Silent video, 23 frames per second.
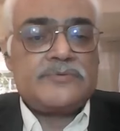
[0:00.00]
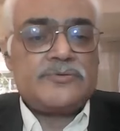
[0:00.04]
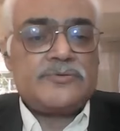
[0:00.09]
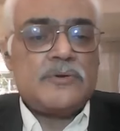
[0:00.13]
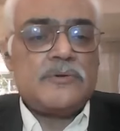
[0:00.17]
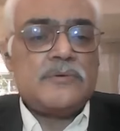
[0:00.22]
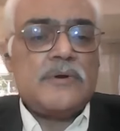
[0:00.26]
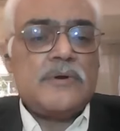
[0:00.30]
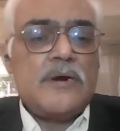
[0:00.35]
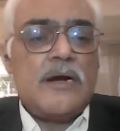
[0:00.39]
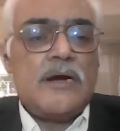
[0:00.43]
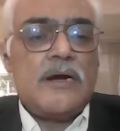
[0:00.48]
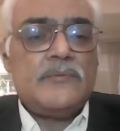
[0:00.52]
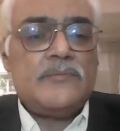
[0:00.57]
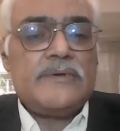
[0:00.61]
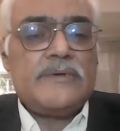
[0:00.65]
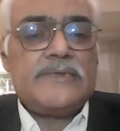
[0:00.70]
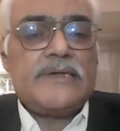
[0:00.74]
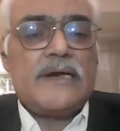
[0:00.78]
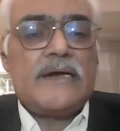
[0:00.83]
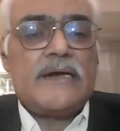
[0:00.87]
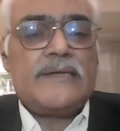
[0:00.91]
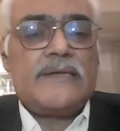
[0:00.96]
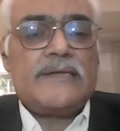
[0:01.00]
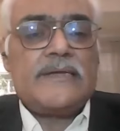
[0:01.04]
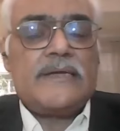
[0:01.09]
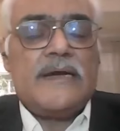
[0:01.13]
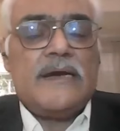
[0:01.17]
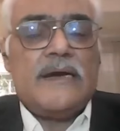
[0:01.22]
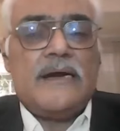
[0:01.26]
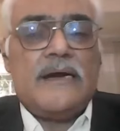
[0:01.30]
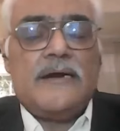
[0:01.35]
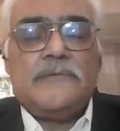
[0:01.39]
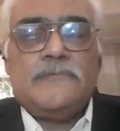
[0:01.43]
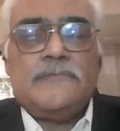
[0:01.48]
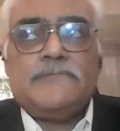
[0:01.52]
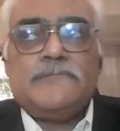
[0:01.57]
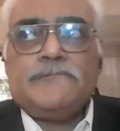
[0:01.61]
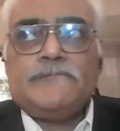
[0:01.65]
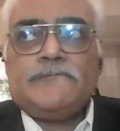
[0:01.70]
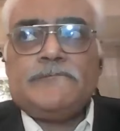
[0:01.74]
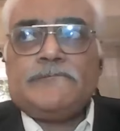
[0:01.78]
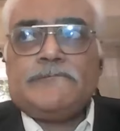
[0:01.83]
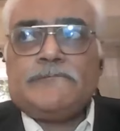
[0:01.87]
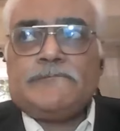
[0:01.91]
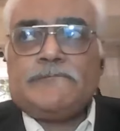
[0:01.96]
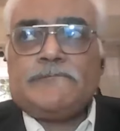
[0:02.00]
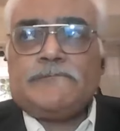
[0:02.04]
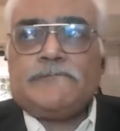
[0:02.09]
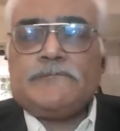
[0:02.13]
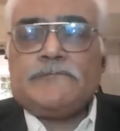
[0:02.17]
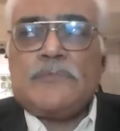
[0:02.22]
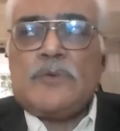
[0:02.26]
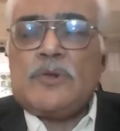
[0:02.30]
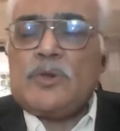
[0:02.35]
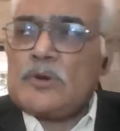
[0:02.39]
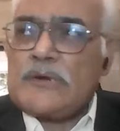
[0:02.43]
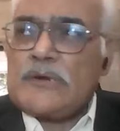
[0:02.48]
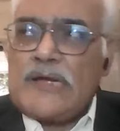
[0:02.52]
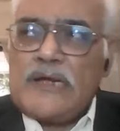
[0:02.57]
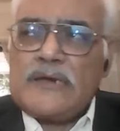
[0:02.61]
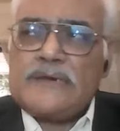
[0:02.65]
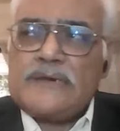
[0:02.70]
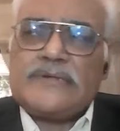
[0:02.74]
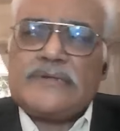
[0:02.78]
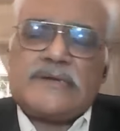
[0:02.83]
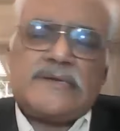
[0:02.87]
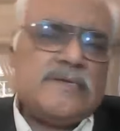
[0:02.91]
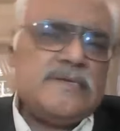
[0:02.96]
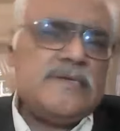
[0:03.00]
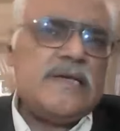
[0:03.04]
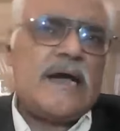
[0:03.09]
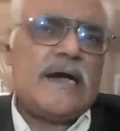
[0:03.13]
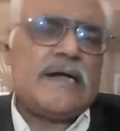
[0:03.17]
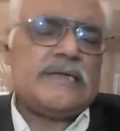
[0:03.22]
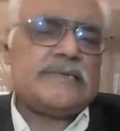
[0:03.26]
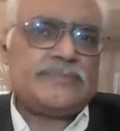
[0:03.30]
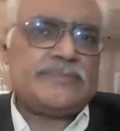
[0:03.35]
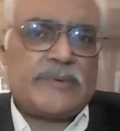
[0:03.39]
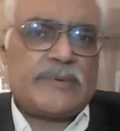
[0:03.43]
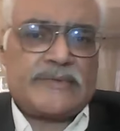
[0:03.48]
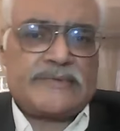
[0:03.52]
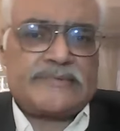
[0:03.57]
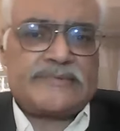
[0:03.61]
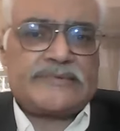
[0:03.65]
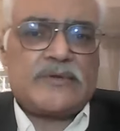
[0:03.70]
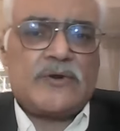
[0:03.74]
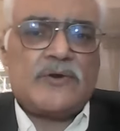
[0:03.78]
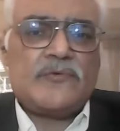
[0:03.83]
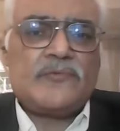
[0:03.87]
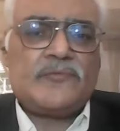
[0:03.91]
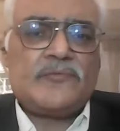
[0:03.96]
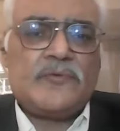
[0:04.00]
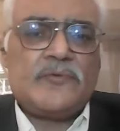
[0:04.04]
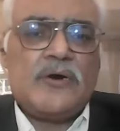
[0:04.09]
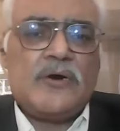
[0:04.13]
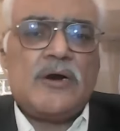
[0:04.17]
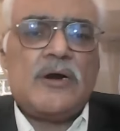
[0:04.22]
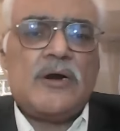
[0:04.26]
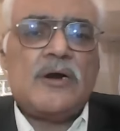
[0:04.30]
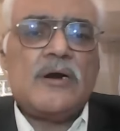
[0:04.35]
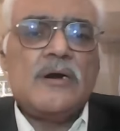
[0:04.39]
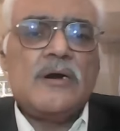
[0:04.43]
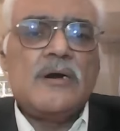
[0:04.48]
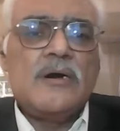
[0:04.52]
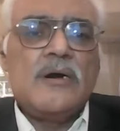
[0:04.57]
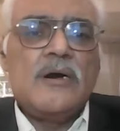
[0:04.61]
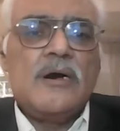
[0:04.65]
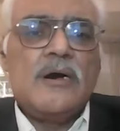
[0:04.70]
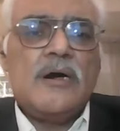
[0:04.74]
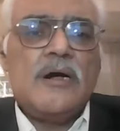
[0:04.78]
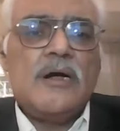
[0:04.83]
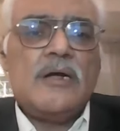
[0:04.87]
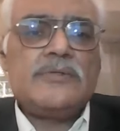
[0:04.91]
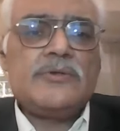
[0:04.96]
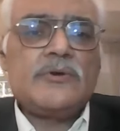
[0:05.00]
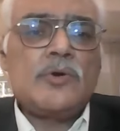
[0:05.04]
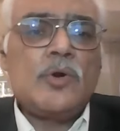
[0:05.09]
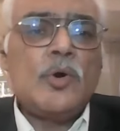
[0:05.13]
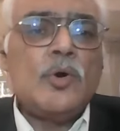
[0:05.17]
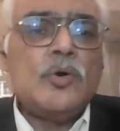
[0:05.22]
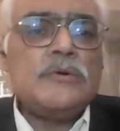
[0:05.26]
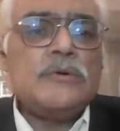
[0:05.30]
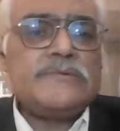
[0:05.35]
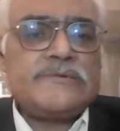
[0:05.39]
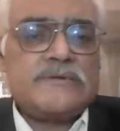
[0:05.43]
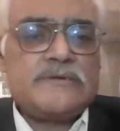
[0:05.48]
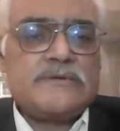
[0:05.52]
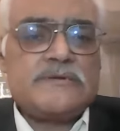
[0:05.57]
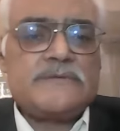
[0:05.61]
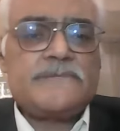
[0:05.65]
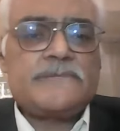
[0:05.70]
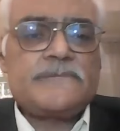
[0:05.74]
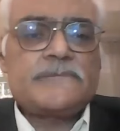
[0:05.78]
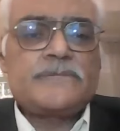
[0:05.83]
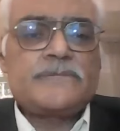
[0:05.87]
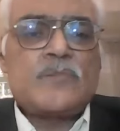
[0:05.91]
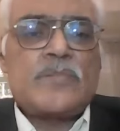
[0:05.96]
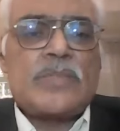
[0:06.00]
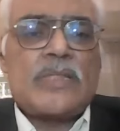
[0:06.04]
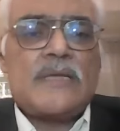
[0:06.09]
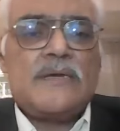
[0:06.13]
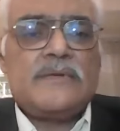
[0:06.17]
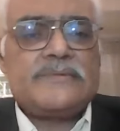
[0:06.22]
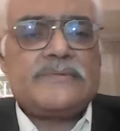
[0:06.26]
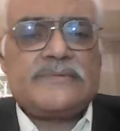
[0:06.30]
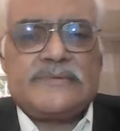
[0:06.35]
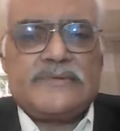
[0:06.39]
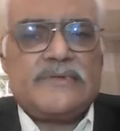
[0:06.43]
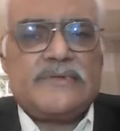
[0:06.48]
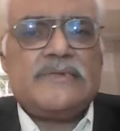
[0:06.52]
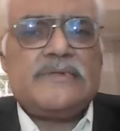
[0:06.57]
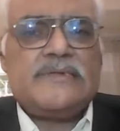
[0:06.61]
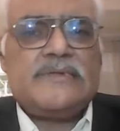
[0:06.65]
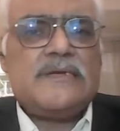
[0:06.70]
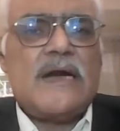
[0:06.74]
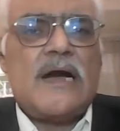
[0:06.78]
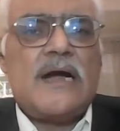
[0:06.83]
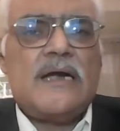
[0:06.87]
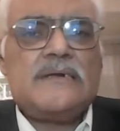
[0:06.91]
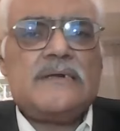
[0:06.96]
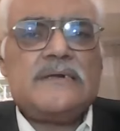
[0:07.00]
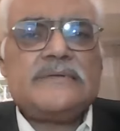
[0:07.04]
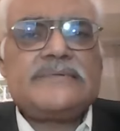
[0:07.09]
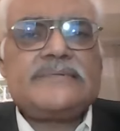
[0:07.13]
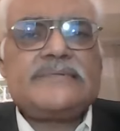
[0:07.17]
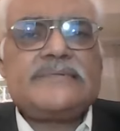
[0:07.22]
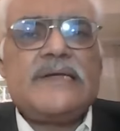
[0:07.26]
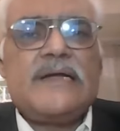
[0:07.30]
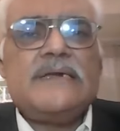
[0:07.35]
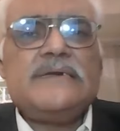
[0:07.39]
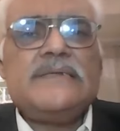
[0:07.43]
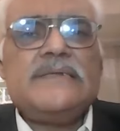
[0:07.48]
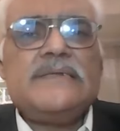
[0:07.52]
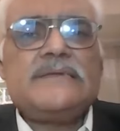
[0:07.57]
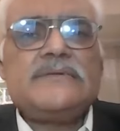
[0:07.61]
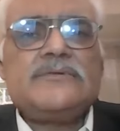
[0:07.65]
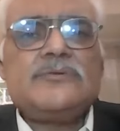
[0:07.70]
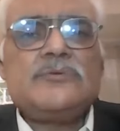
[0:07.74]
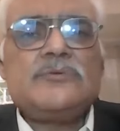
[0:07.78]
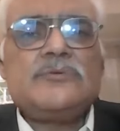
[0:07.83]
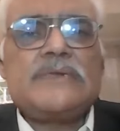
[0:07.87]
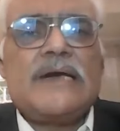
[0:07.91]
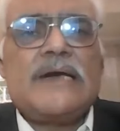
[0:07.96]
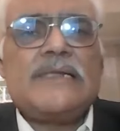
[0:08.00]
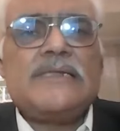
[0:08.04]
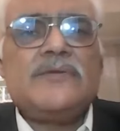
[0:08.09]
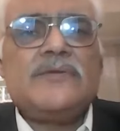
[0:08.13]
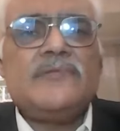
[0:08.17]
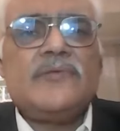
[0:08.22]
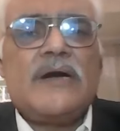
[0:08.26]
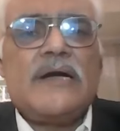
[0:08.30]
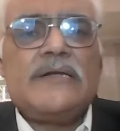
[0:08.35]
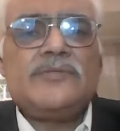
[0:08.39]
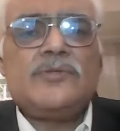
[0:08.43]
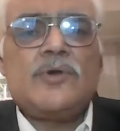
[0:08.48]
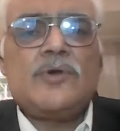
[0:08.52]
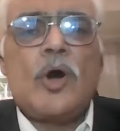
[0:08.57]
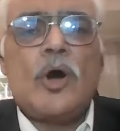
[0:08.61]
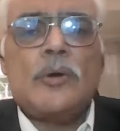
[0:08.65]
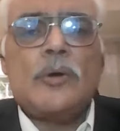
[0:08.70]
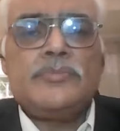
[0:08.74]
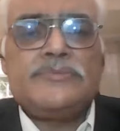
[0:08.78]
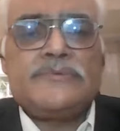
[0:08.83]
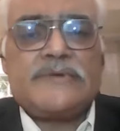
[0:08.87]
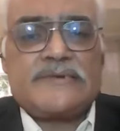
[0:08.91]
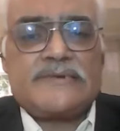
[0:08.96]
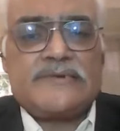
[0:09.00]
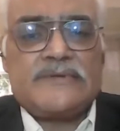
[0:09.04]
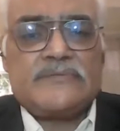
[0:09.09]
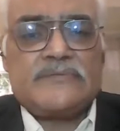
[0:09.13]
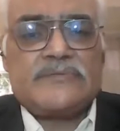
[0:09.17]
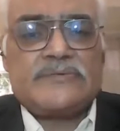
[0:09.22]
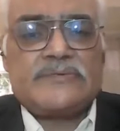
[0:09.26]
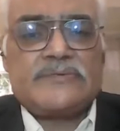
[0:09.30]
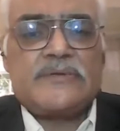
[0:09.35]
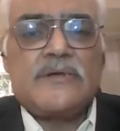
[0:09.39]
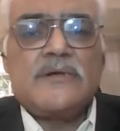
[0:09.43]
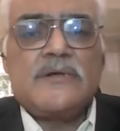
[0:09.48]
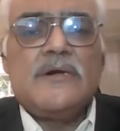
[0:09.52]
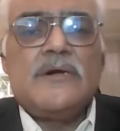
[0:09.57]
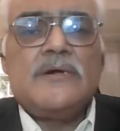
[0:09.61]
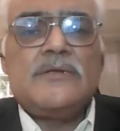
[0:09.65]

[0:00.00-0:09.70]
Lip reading: So when I look at the key aspects of the coaching, is really understanding to clarify the objectives.